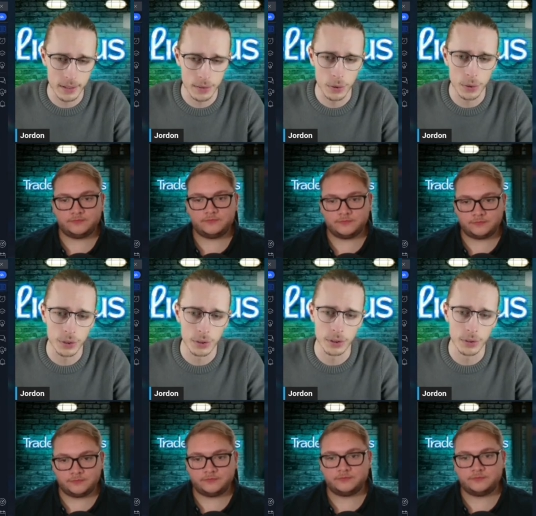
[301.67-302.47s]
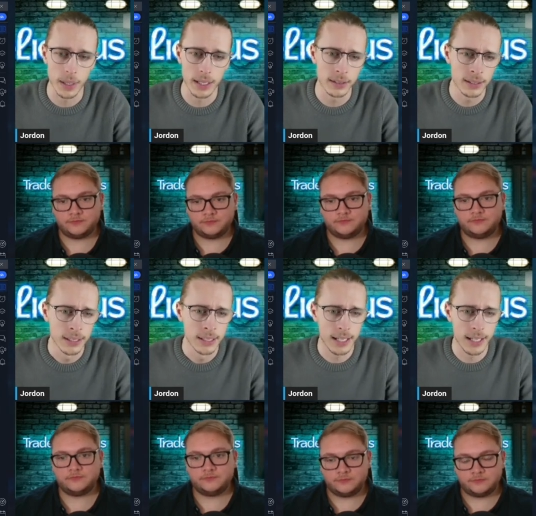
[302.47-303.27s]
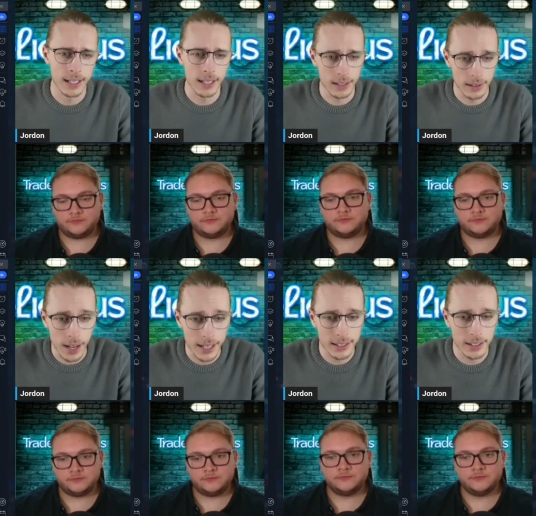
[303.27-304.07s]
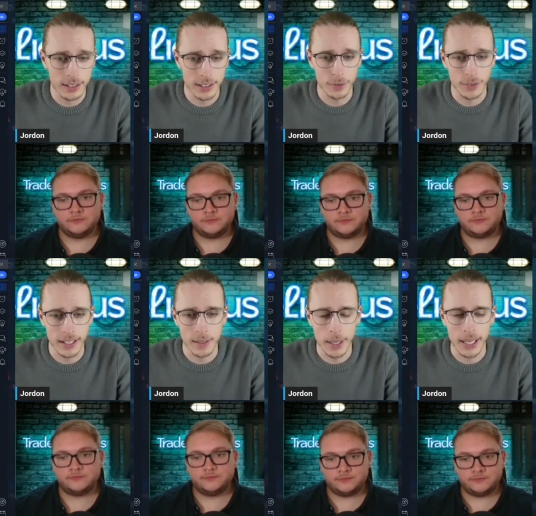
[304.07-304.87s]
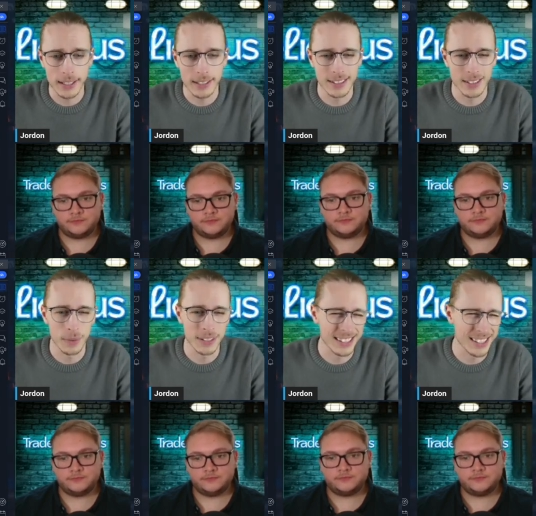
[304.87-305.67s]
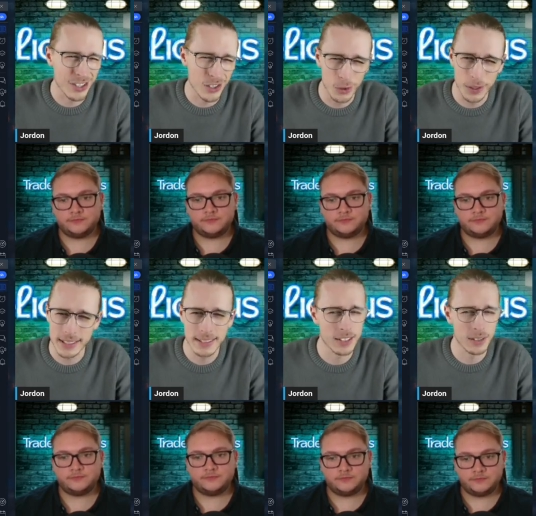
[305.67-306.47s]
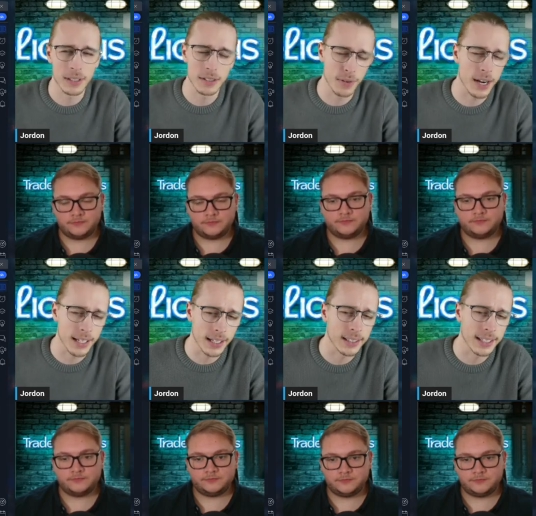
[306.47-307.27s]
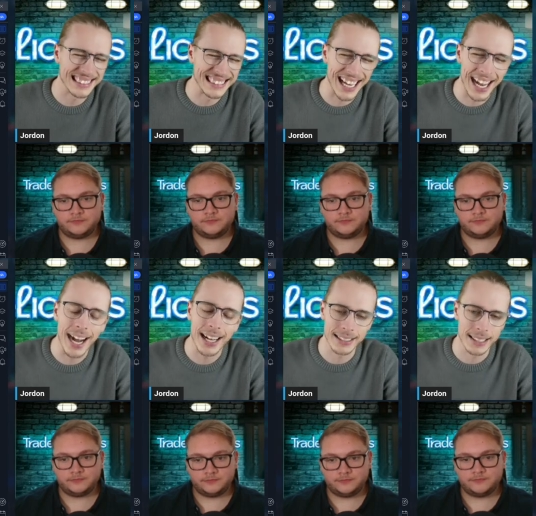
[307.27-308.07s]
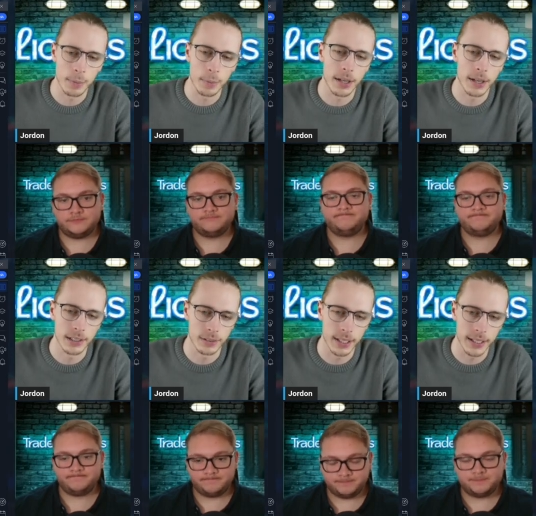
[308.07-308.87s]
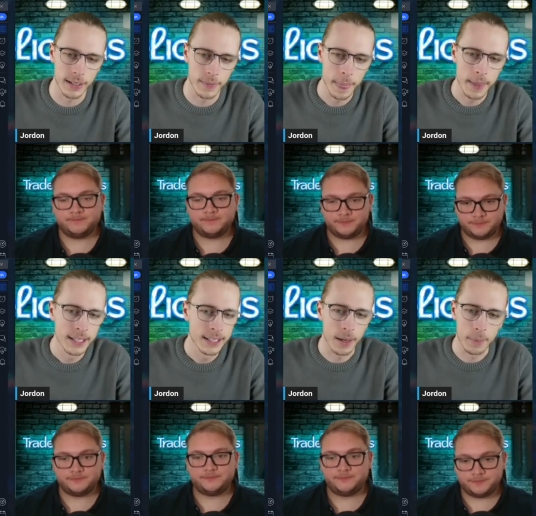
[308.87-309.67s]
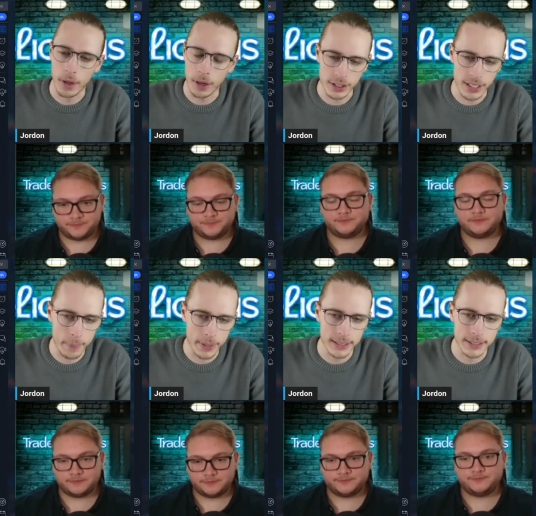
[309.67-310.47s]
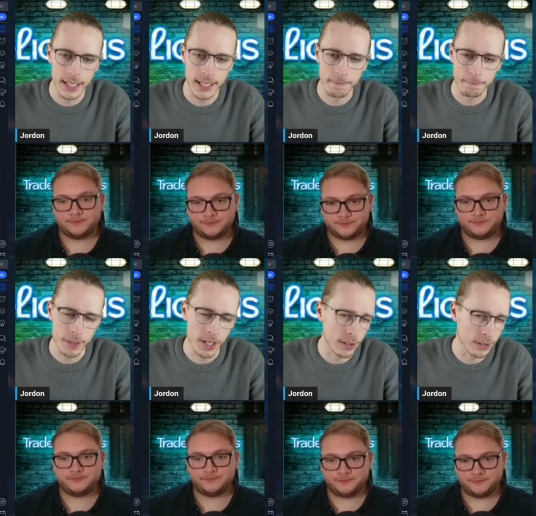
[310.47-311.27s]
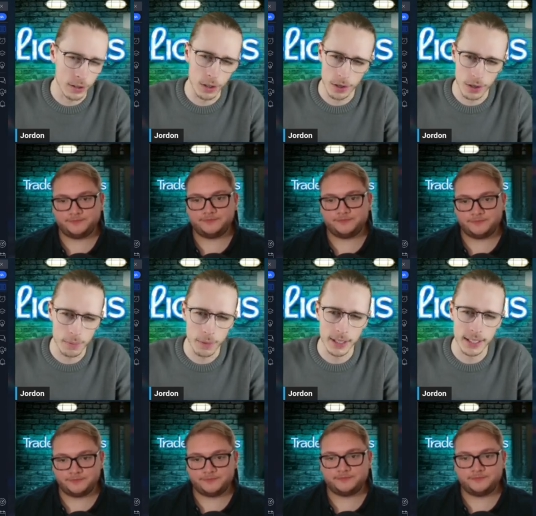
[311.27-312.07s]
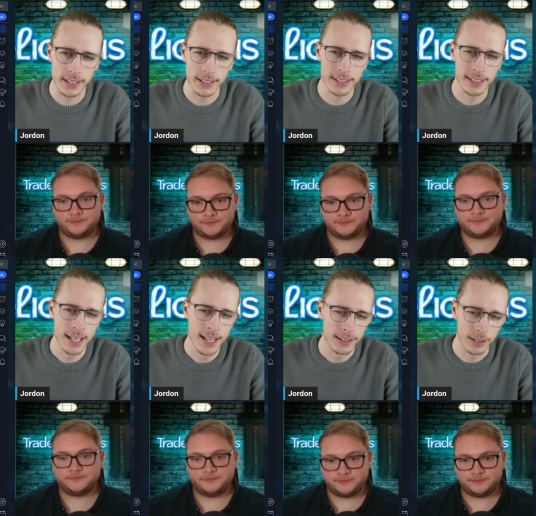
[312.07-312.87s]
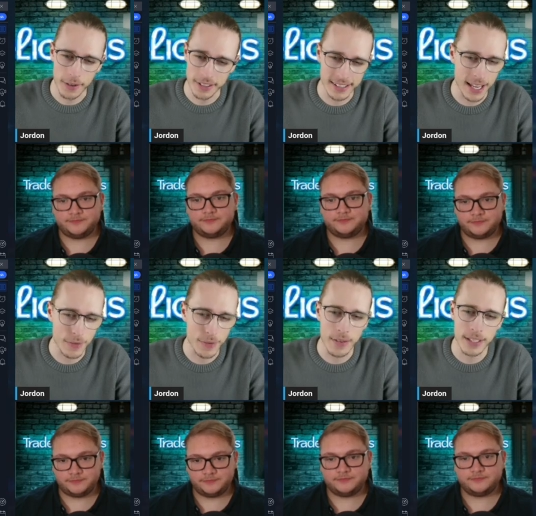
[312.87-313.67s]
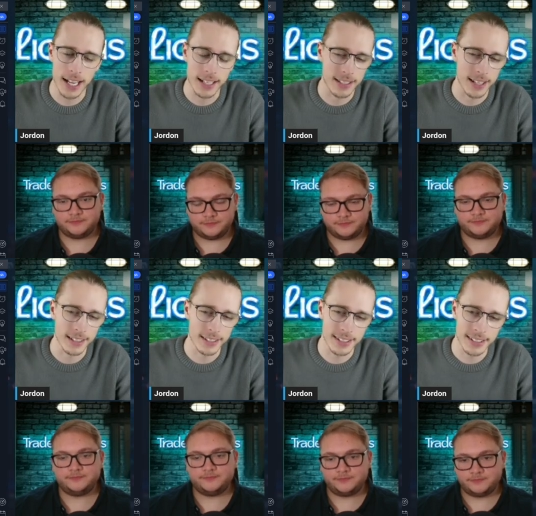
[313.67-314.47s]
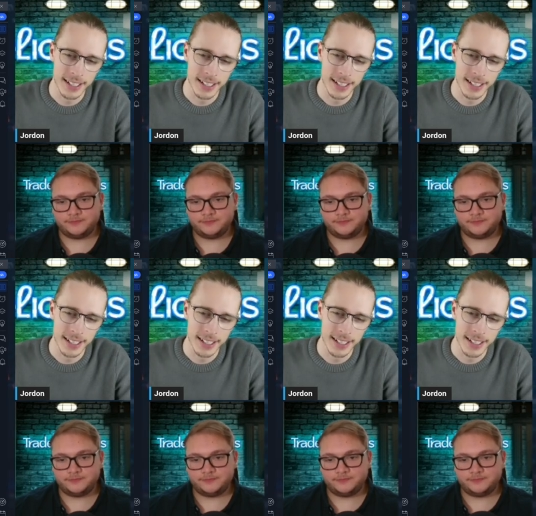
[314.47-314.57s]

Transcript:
Speaker 1: on oil as well. Uh, I like the idea of getting it back in the 61. Shorting the Swiss franc, I, I can't get behind right now. I'm long Japanese yen, you know, long commodities, long safe haven assets.